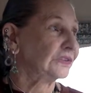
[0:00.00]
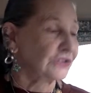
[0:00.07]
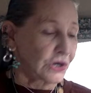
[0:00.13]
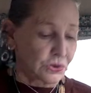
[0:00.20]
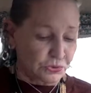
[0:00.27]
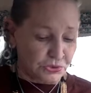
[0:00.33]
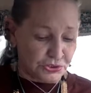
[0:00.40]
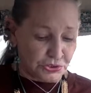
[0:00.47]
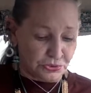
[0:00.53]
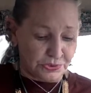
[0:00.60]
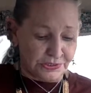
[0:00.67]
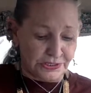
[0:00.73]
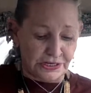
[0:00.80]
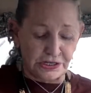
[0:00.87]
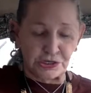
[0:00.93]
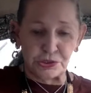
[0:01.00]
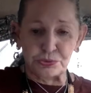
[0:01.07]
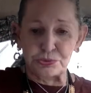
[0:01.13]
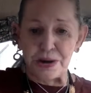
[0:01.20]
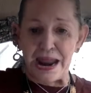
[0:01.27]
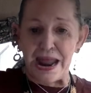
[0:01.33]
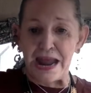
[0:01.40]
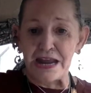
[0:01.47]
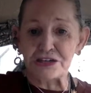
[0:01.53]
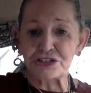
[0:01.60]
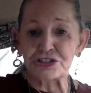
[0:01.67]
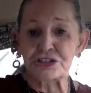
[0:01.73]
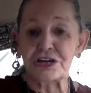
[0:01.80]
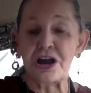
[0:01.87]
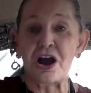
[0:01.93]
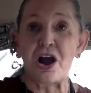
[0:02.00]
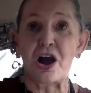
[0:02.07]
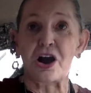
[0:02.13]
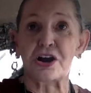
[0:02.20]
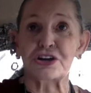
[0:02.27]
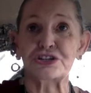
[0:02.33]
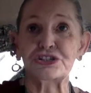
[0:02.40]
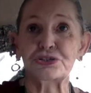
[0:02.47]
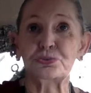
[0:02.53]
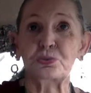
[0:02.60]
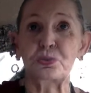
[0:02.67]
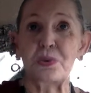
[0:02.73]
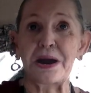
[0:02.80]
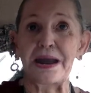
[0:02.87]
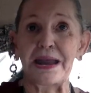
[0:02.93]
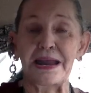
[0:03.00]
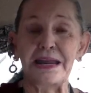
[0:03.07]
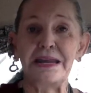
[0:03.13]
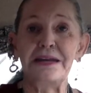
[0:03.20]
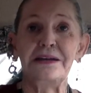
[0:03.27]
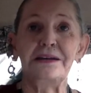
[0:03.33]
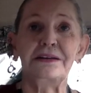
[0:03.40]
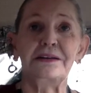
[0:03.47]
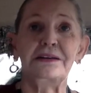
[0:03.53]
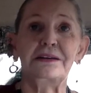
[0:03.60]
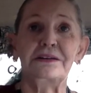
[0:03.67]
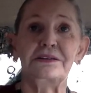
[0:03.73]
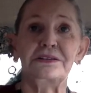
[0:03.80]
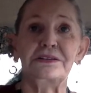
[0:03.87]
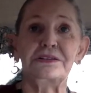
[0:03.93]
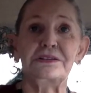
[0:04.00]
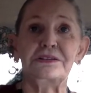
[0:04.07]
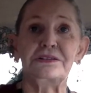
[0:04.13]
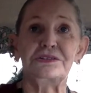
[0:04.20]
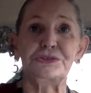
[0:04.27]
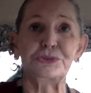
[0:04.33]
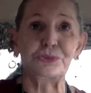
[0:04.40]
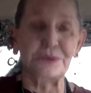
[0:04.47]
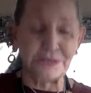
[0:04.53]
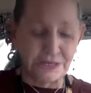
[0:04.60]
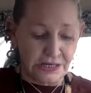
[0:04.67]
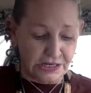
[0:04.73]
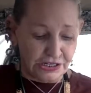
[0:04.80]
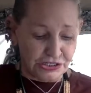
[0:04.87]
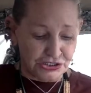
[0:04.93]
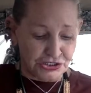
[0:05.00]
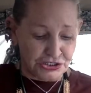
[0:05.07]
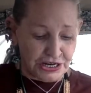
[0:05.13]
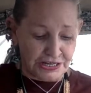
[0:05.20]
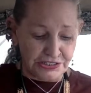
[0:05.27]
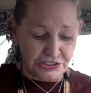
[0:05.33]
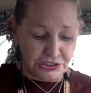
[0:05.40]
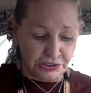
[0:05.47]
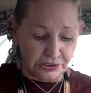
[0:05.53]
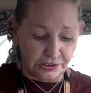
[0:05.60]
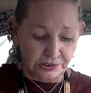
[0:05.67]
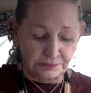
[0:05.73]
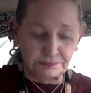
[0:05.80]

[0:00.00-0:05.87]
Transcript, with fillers: Don't do it in a rash, harsh way do it in a gentle,